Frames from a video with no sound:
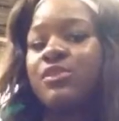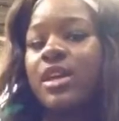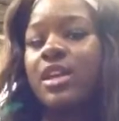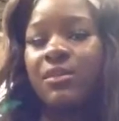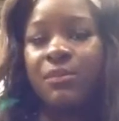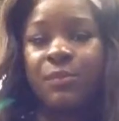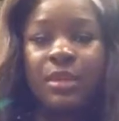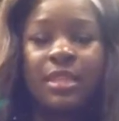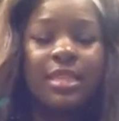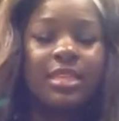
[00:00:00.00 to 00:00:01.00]
right. We
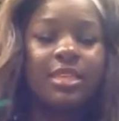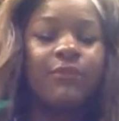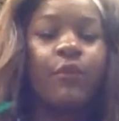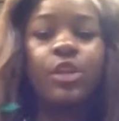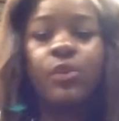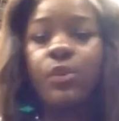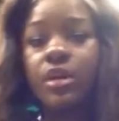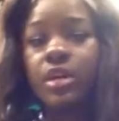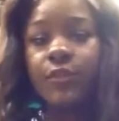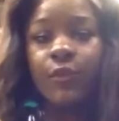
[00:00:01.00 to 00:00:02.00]
like did
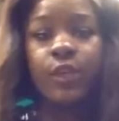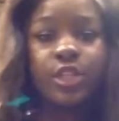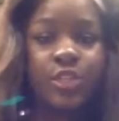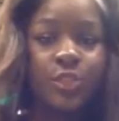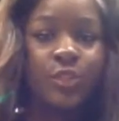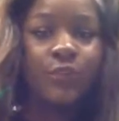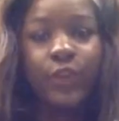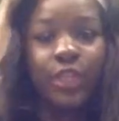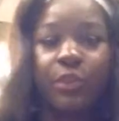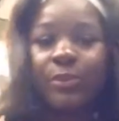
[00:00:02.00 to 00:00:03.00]
41, 42,
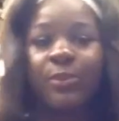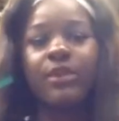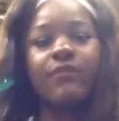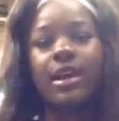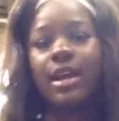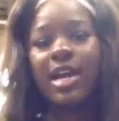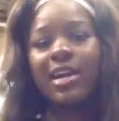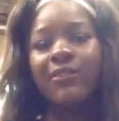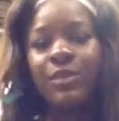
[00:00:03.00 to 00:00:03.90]
43.5.